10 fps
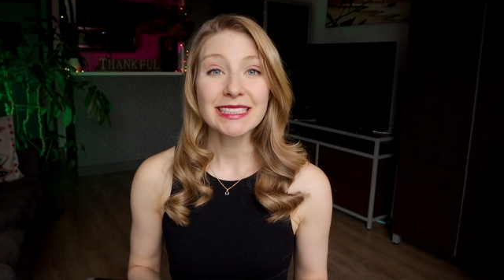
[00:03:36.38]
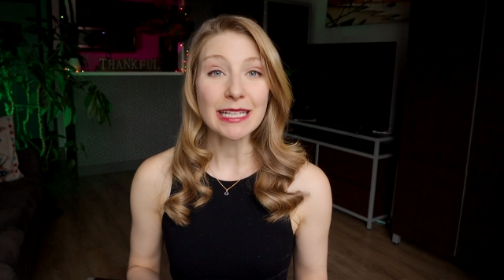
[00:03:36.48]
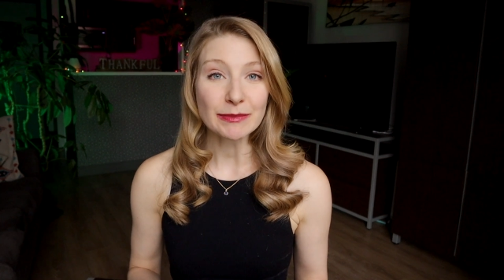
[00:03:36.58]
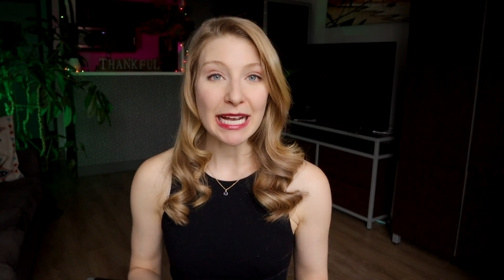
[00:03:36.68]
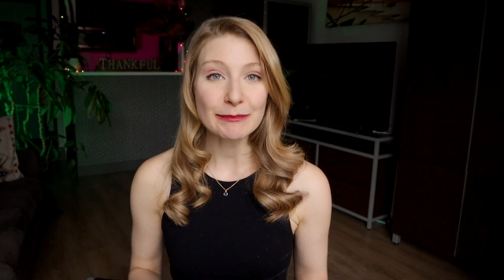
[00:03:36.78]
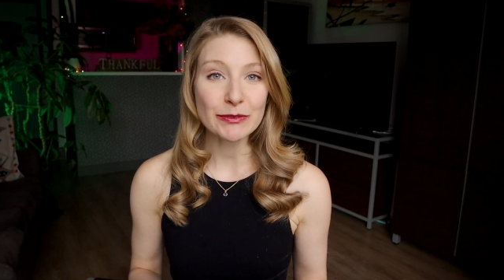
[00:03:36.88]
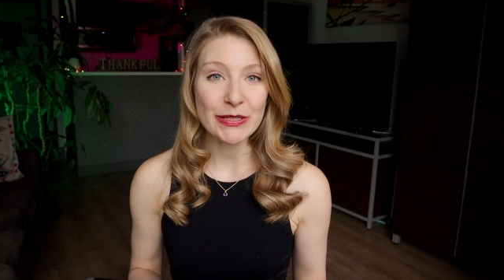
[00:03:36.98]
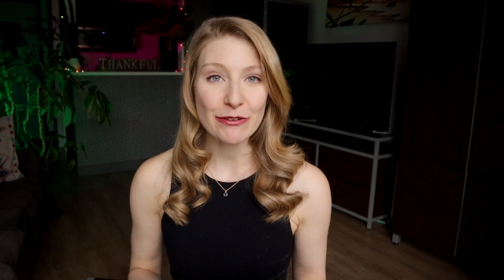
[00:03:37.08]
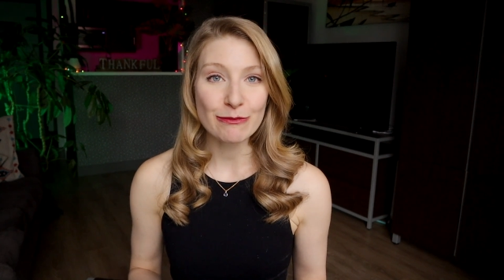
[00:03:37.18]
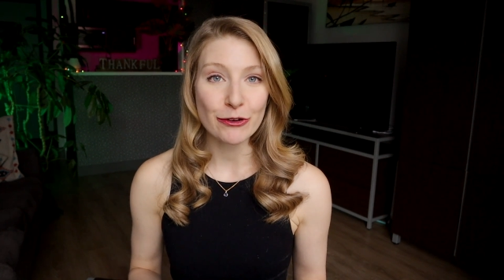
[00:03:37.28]
Sometimes when
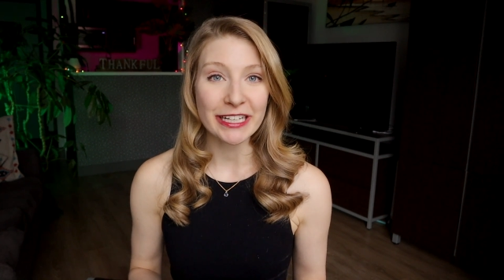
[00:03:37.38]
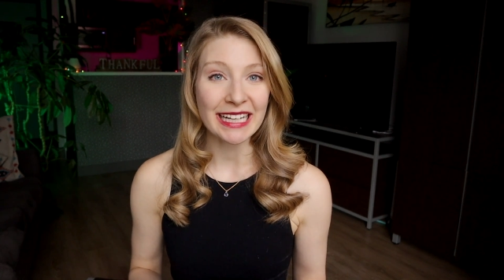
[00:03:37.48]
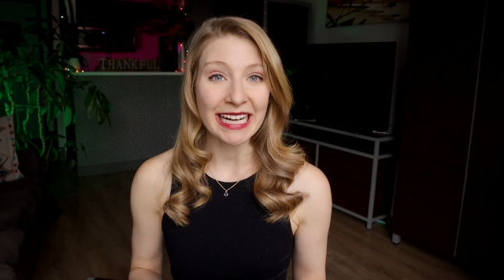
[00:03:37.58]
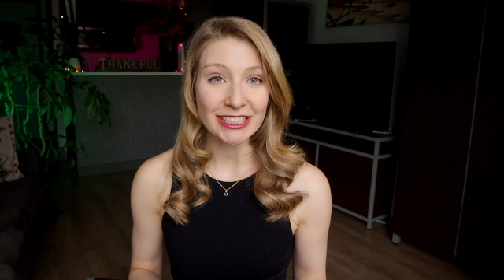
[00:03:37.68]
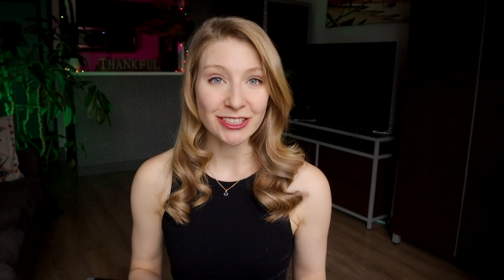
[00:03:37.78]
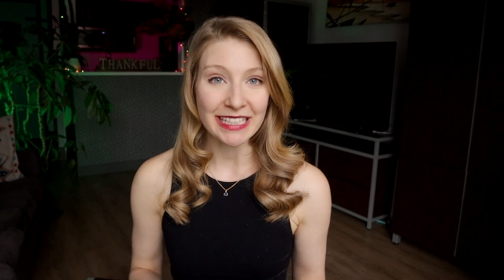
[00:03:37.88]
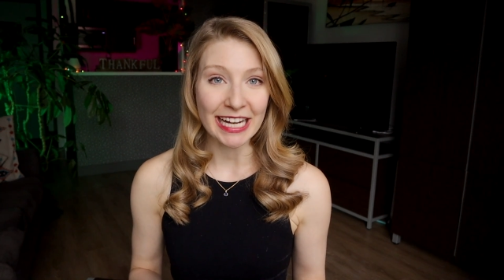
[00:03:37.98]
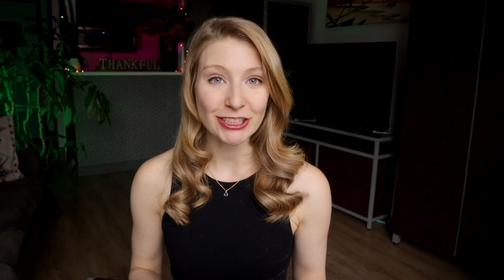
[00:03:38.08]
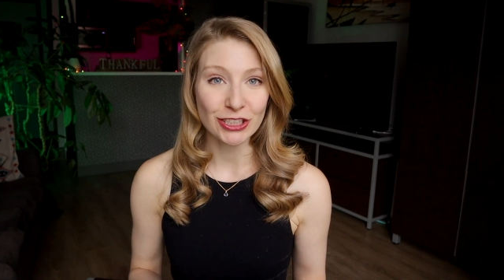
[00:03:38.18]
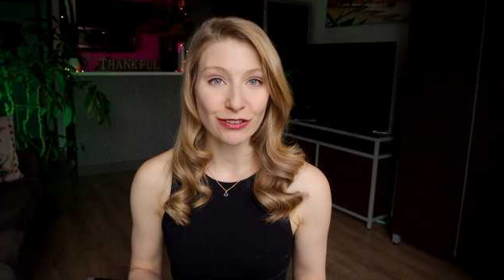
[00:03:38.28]
you are boarding an
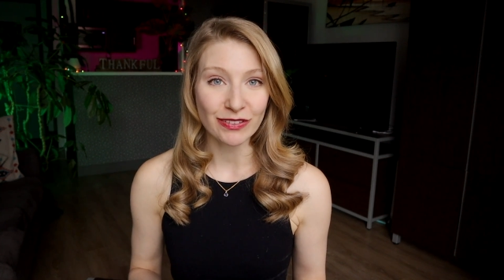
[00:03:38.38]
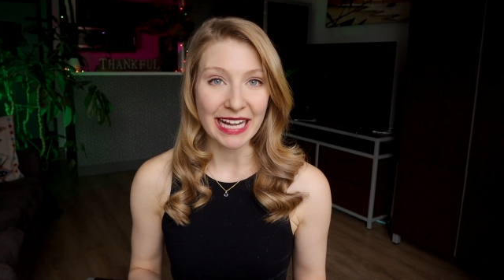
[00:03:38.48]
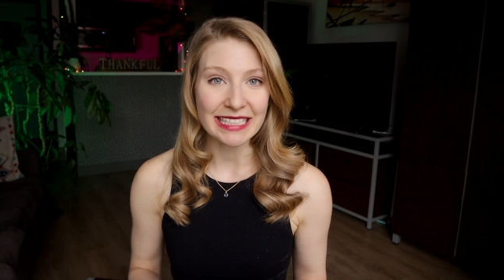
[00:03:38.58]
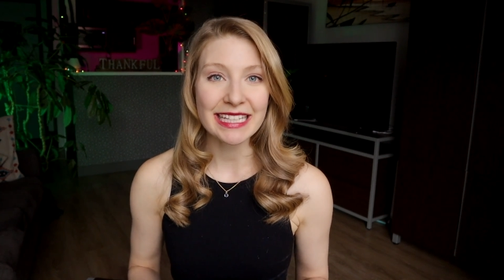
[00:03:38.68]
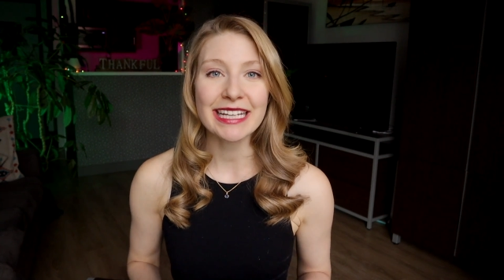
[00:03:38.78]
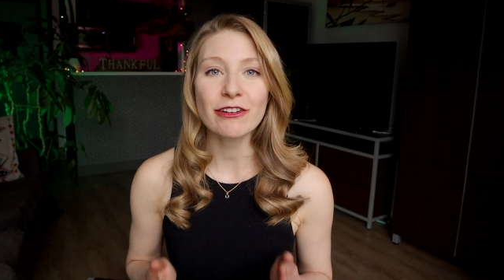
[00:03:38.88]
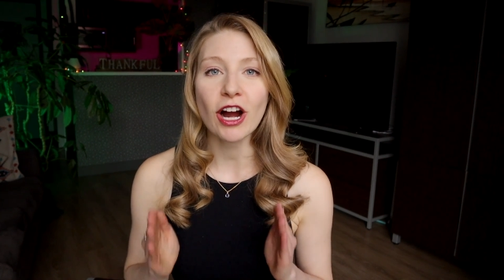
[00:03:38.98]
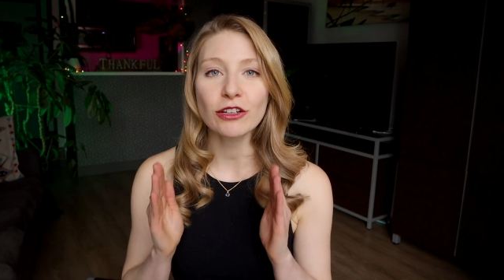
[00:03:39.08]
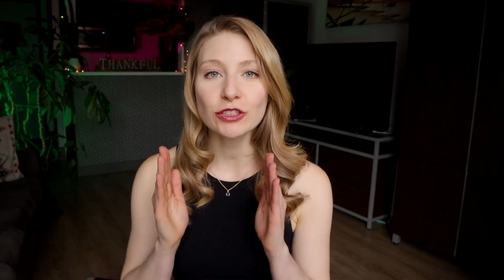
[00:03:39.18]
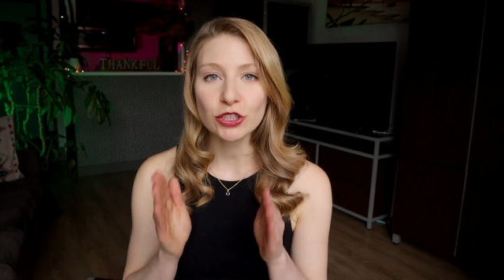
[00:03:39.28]
international flight, there
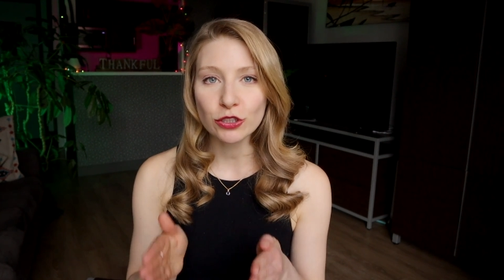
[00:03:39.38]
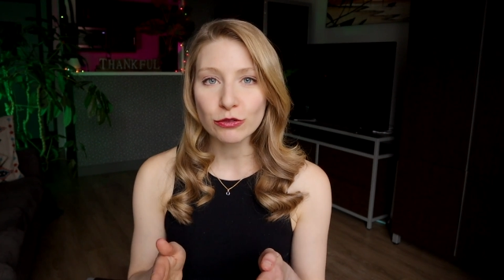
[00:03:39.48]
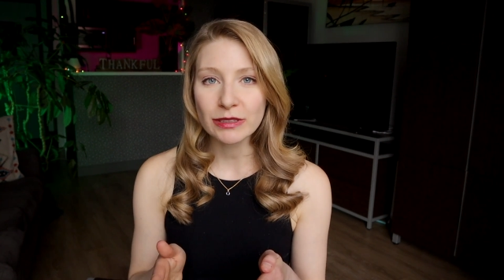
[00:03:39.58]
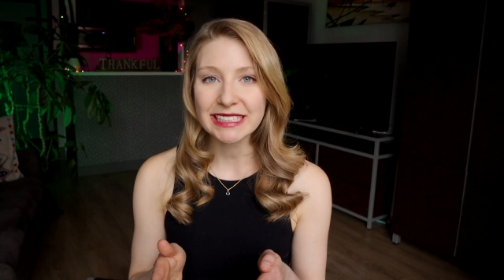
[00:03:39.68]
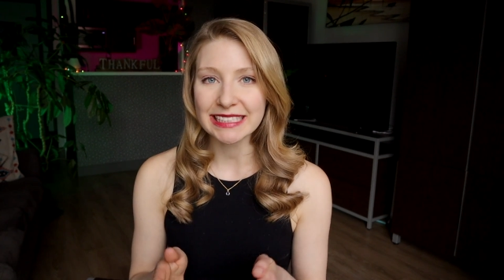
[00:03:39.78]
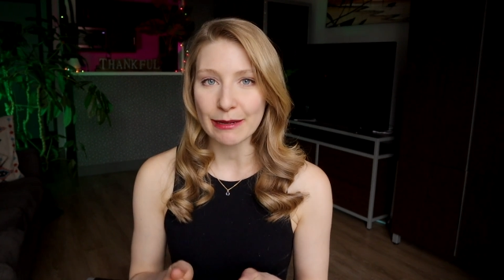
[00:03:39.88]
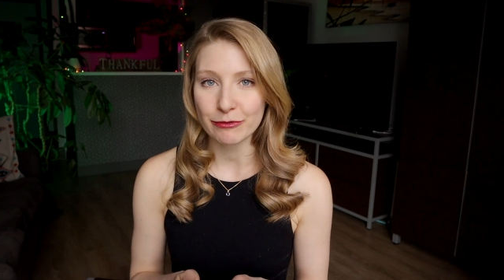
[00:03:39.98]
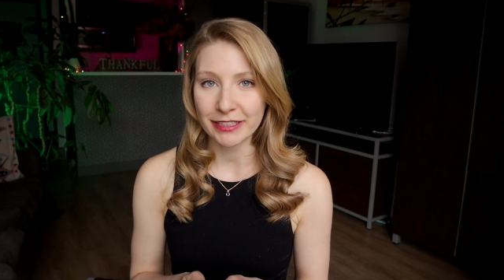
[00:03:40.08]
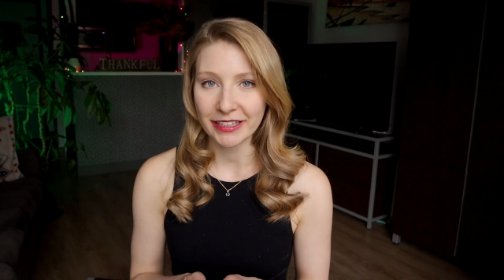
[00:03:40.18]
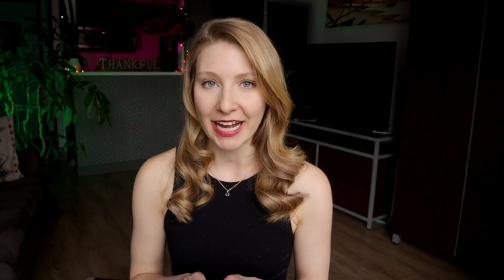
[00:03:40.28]
are 2
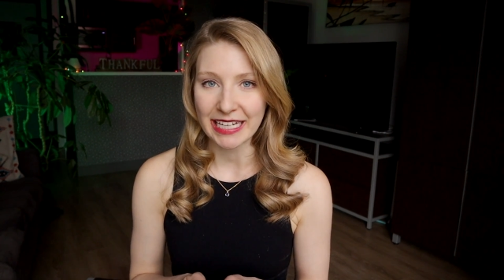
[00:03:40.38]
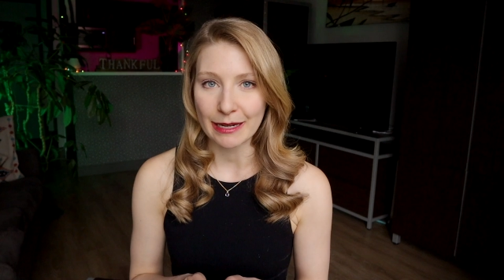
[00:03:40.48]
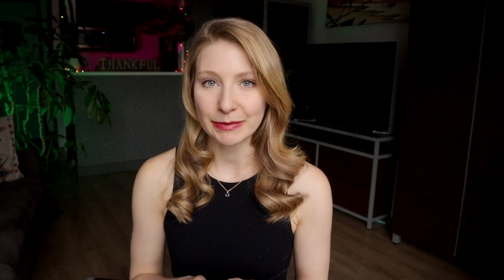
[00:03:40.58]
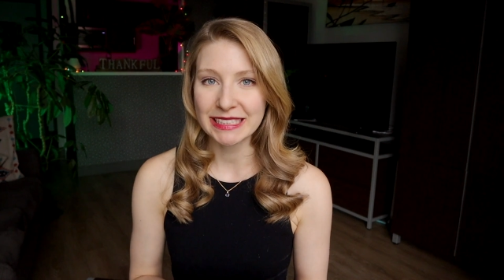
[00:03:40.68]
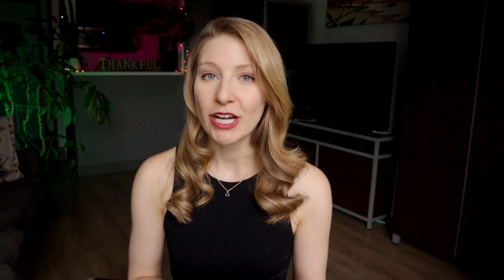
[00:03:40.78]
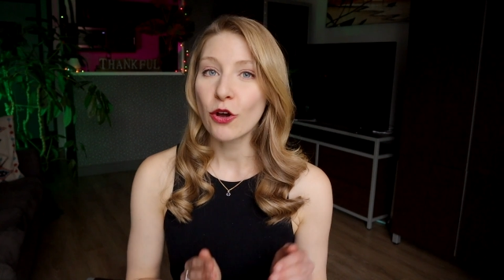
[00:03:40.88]
separate lineups.